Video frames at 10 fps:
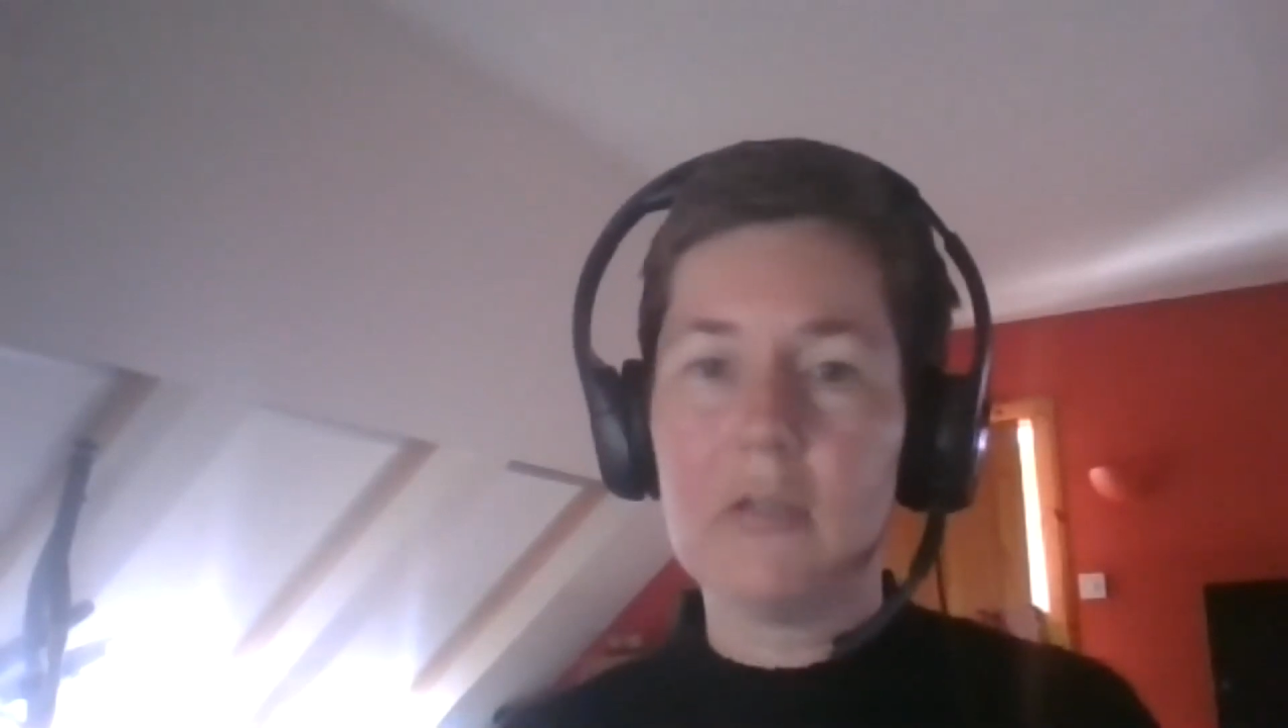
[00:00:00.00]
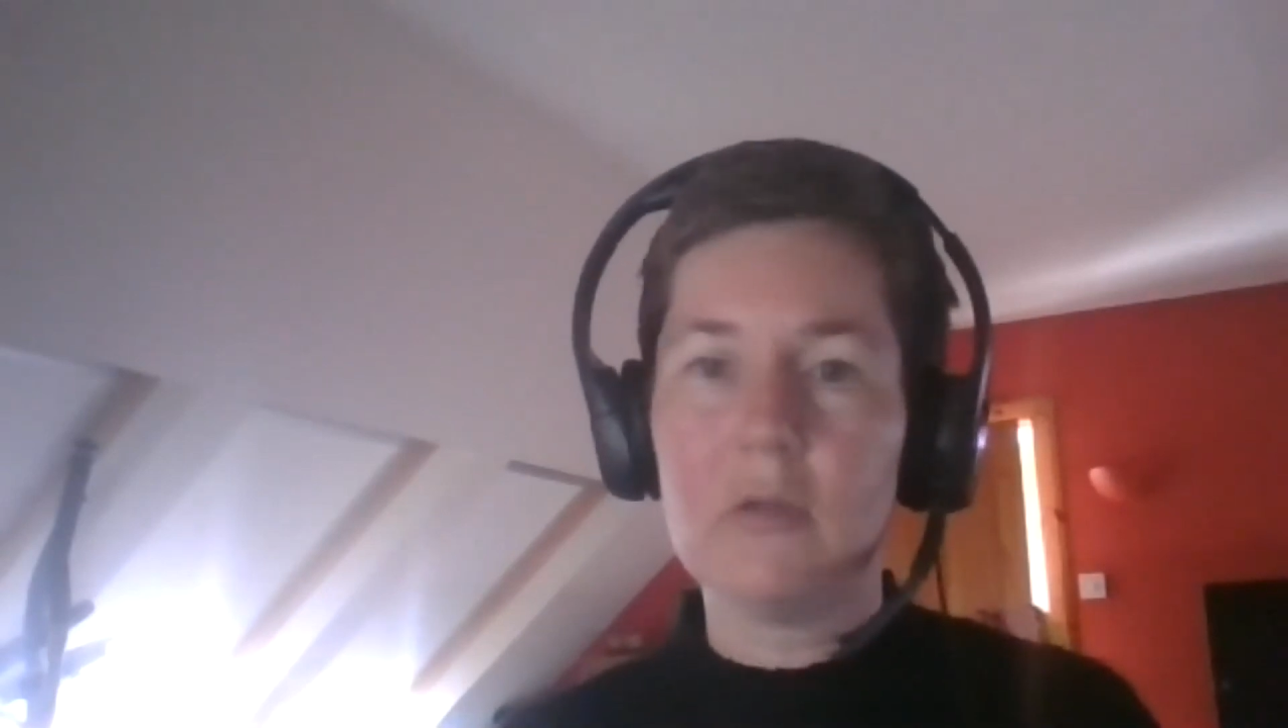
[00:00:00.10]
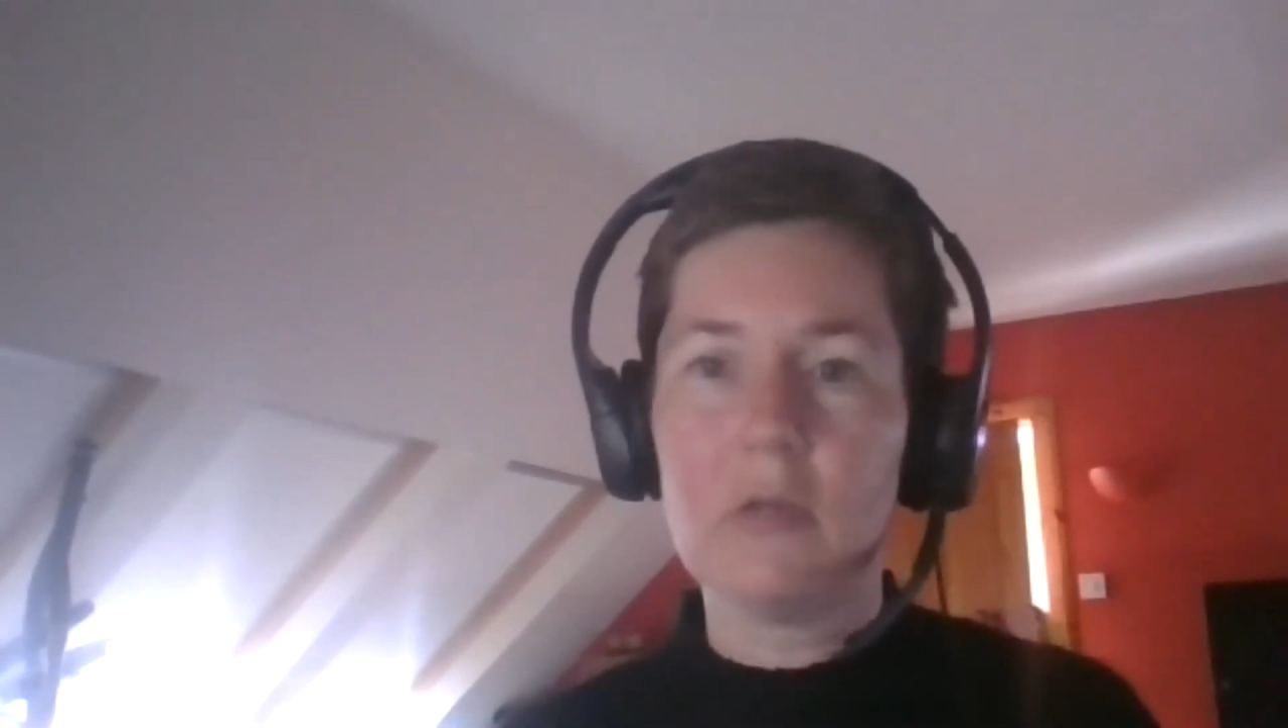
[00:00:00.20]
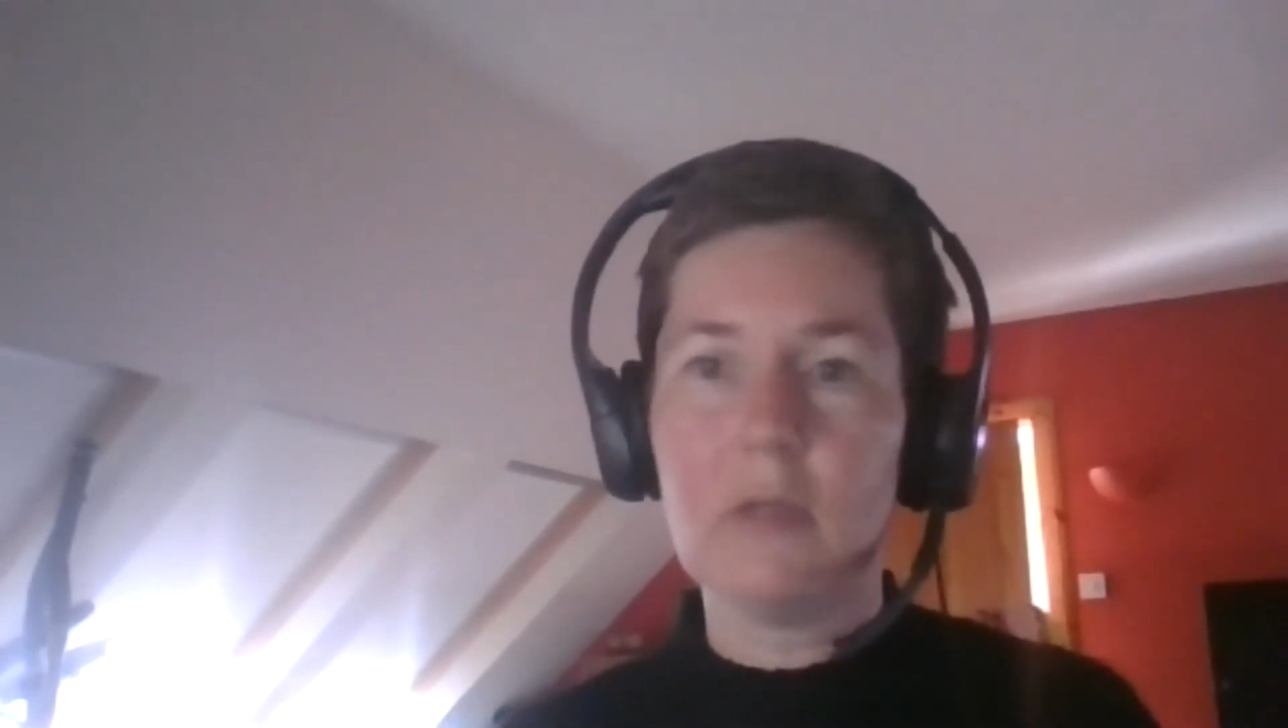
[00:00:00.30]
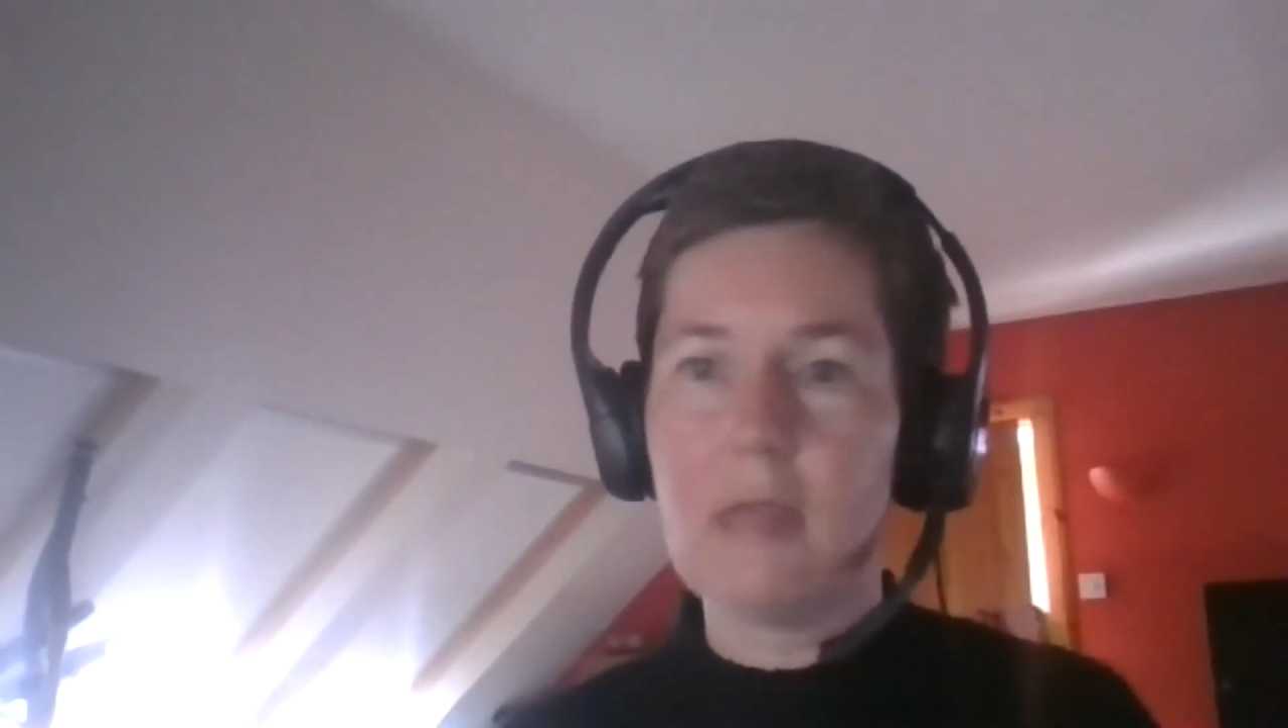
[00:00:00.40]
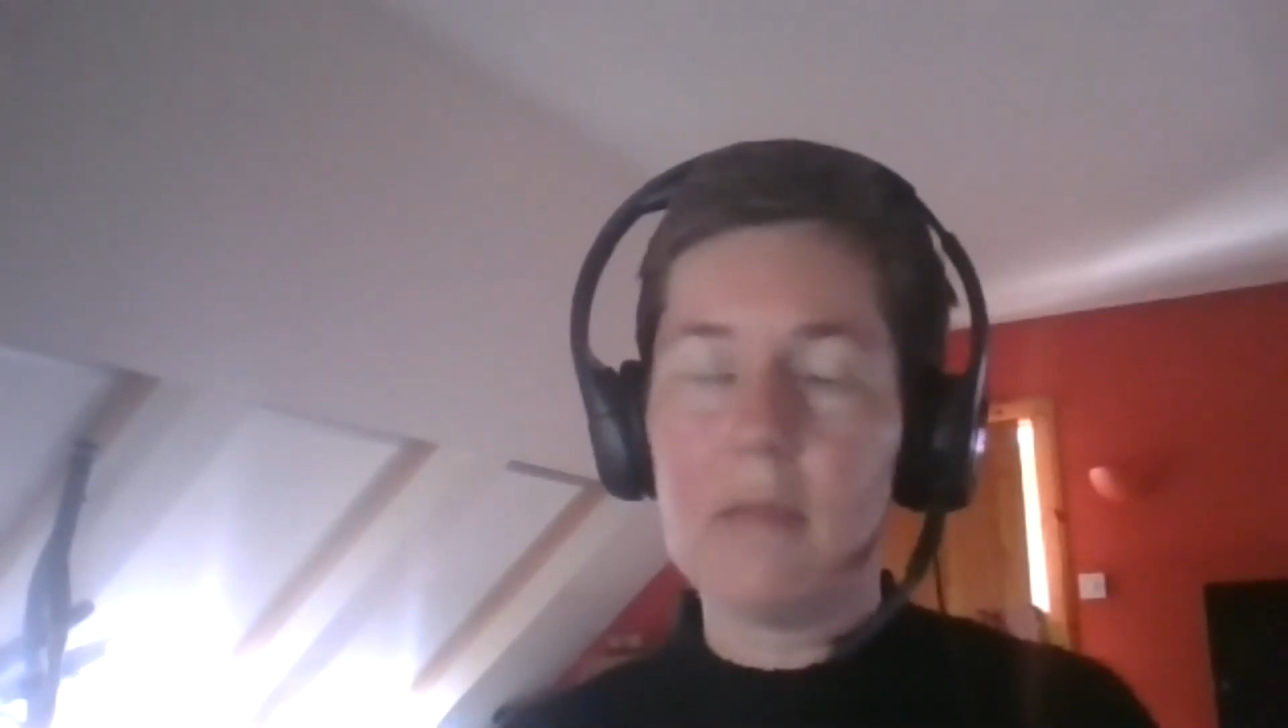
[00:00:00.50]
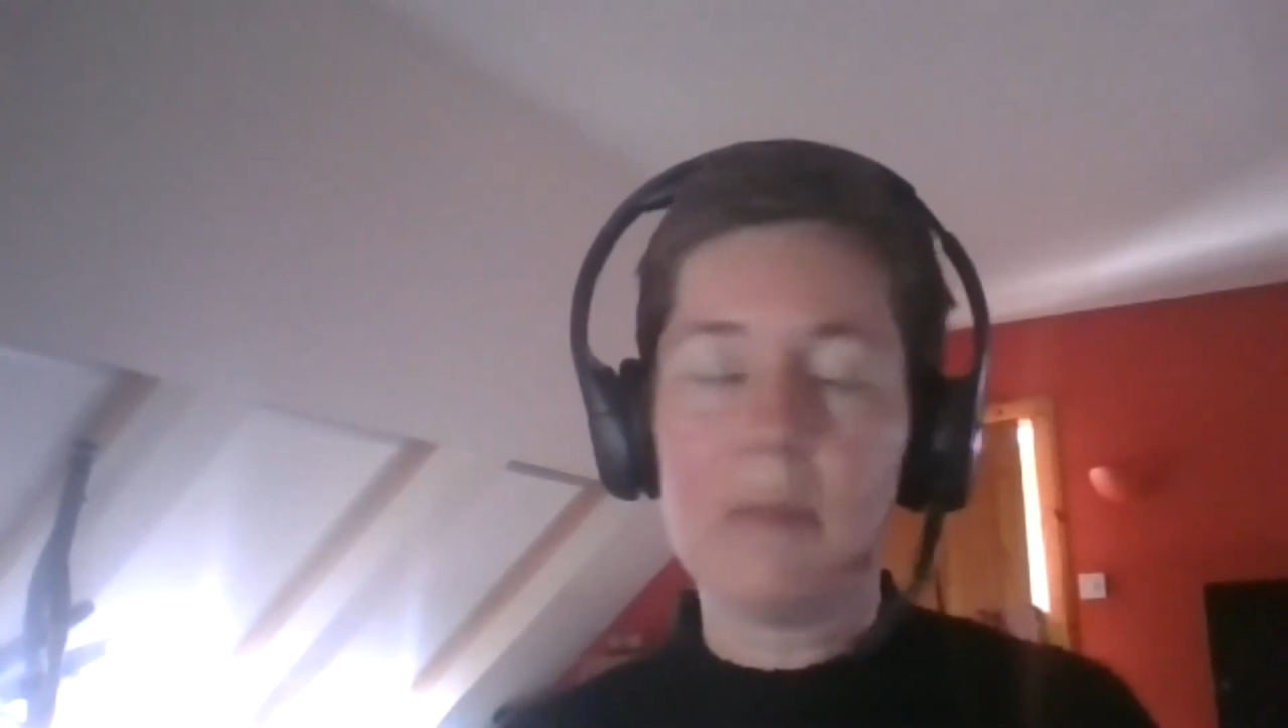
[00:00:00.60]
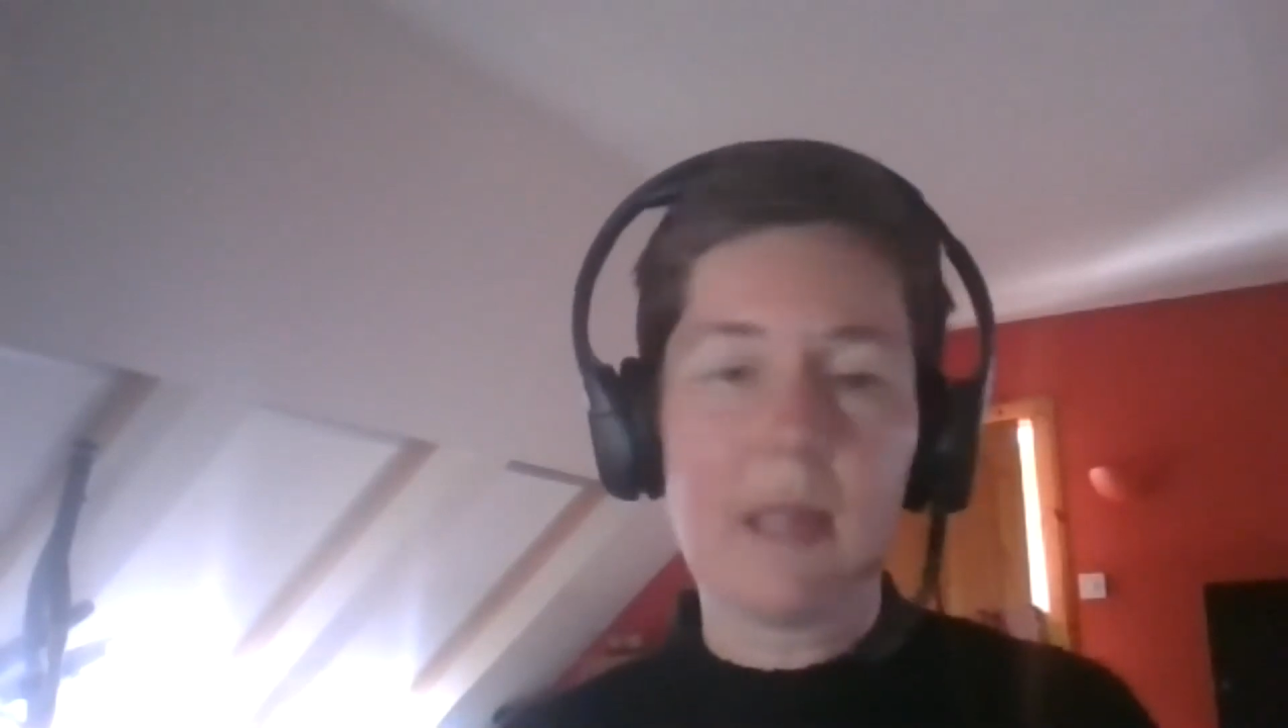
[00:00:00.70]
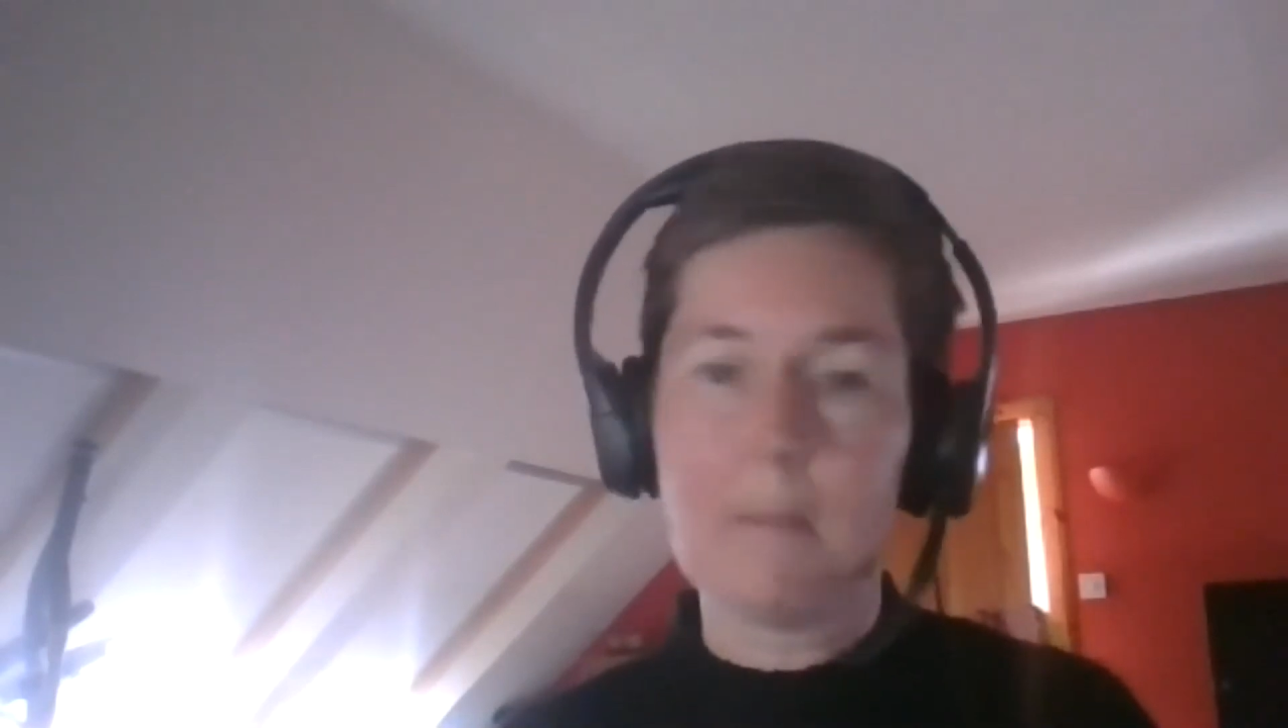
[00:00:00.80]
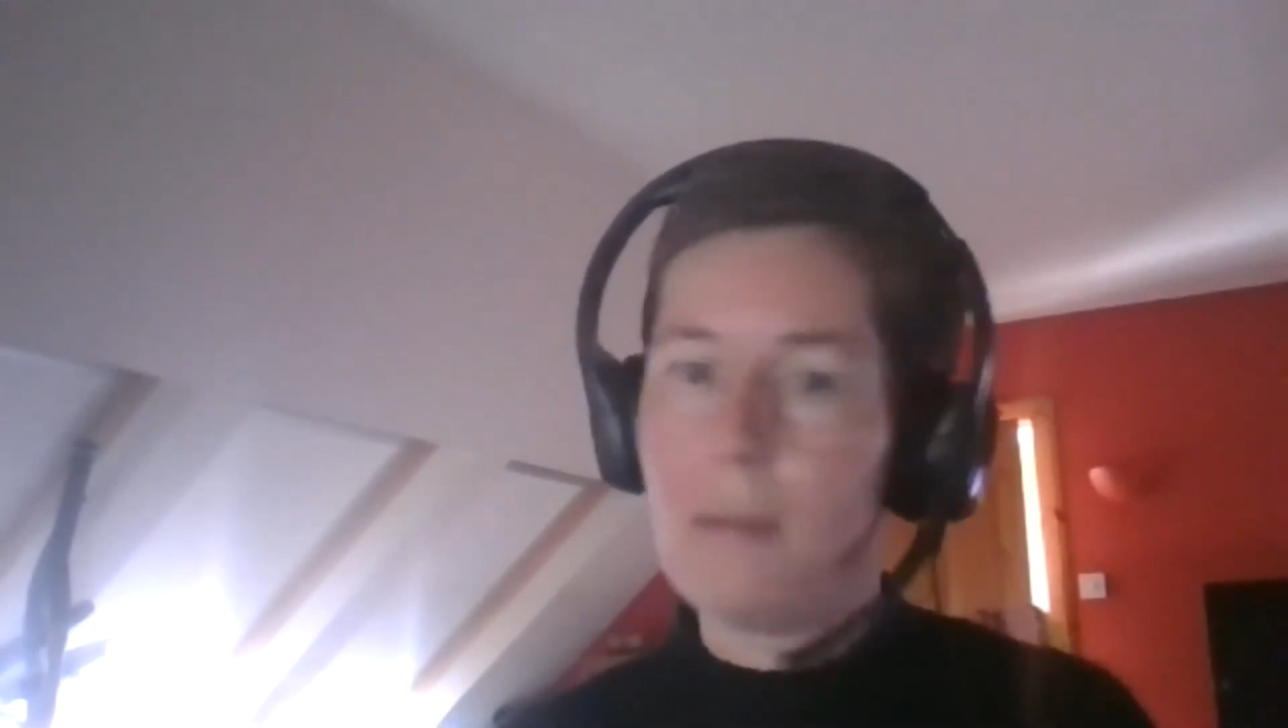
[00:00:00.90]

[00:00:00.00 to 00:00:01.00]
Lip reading: you can then get